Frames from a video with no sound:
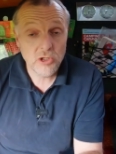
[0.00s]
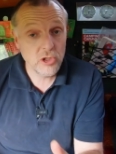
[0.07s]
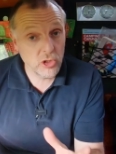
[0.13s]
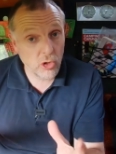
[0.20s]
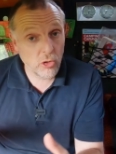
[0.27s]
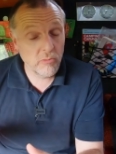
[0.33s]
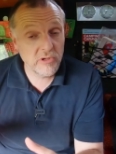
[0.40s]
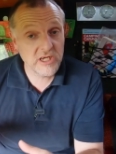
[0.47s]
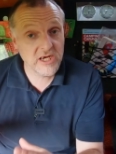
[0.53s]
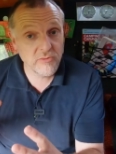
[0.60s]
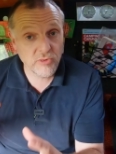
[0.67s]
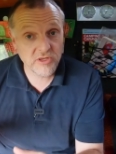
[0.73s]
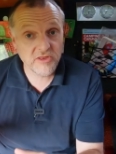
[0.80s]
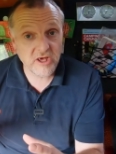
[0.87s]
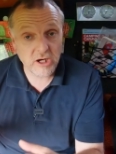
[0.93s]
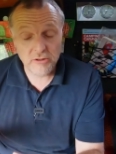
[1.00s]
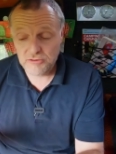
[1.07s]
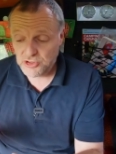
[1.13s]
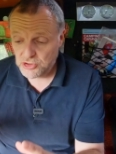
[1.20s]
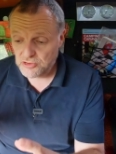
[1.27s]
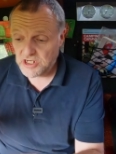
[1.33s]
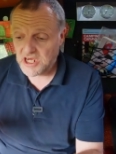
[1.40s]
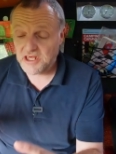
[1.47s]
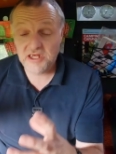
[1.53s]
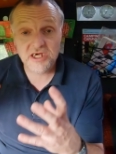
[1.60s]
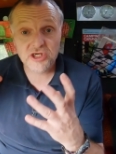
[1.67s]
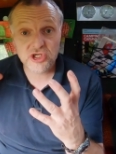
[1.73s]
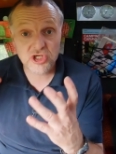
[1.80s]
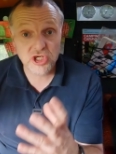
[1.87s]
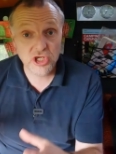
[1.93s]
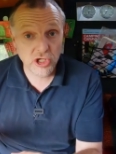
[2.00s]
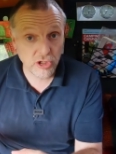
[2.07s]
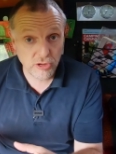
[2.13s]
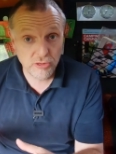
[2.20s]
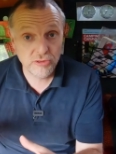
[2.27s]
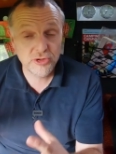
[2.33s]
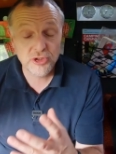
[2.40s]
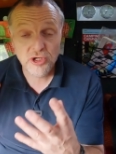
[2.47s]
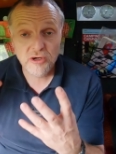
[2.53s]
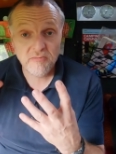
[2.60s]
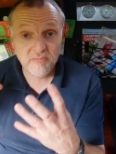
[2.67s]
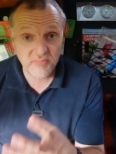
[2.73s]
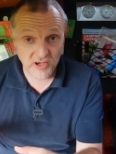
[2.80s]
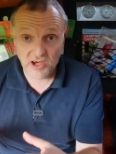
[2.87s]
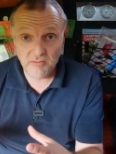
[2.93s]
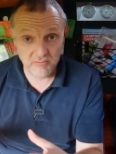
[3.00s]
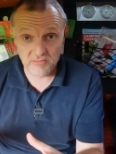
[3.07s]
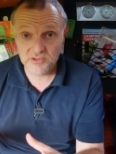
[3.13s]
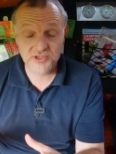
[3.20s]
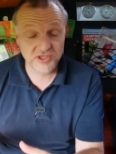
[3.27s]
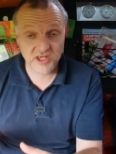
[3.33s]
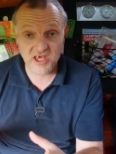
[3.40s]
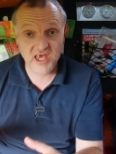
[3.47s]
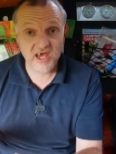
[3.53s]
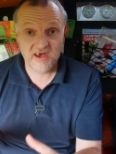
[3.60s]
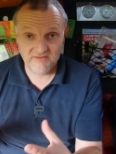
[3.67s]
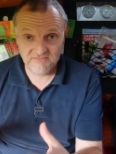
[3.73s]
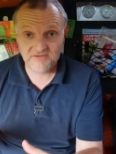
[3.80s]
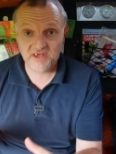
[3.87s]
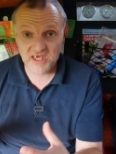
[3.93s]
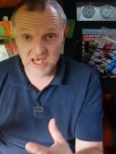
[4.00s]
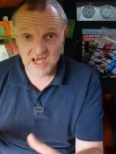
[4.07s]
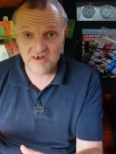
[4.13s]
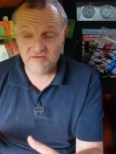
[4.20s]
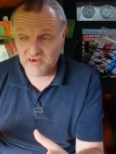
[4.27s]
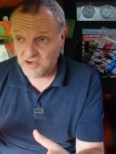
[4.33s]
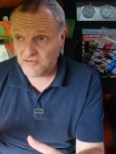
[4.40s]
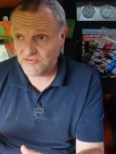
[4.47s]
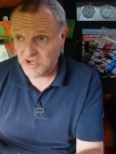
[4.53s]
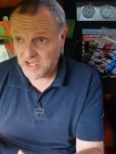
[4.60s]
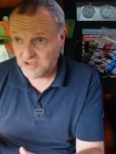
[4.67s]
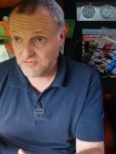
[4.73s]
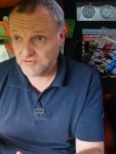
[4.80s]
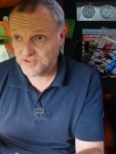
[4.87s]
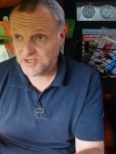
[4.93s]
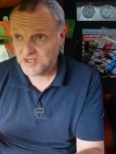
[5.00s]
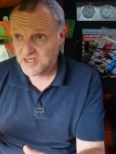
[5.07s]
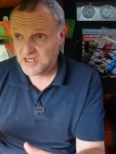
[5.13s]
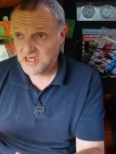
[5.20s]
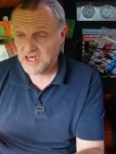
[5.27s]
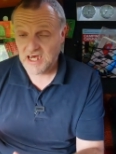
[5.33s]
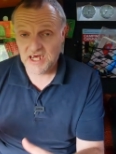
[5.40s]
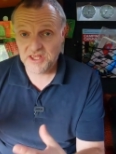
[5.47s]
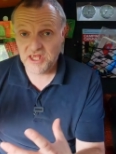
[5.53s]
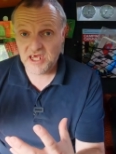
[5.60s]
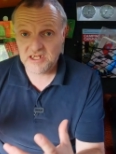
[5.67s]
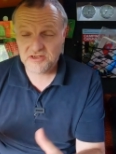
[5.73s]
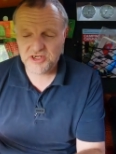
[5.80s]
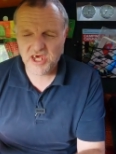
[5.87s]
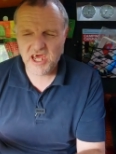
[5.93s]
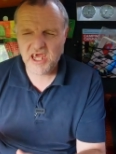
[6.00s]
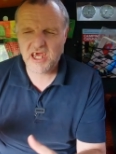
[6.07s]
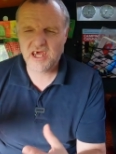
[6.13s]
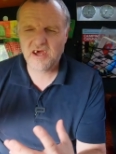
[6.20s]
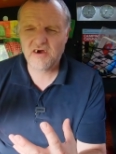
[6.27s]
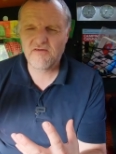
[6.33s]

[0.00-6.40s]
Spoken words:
normally with those, you get these huge pumps that you have to carry around, and they take